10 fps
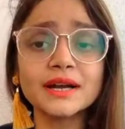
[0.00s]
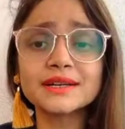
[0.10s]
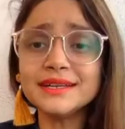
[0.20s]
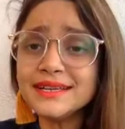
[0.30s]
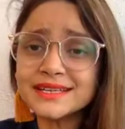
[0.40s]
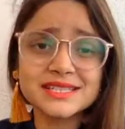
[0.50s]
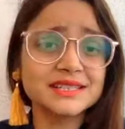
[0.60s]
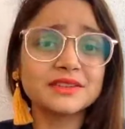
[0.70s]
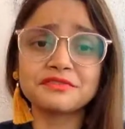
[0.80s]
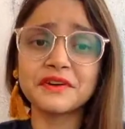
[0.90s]
at least
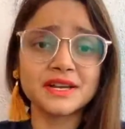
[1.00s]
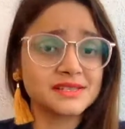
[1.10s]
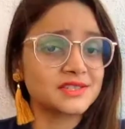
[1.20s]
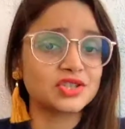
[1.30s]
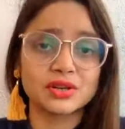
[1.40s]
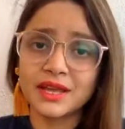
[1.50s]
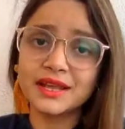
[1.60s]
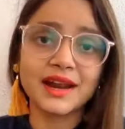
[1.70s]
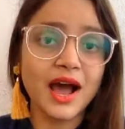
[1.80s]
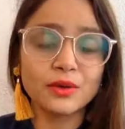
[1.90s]
in the first
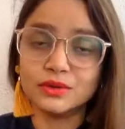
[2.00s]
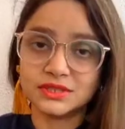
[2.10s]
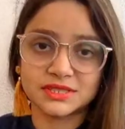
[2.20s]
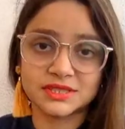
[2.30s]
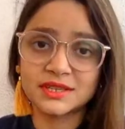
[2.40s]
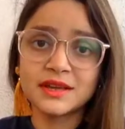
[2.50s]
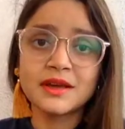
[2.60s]
3 rounds.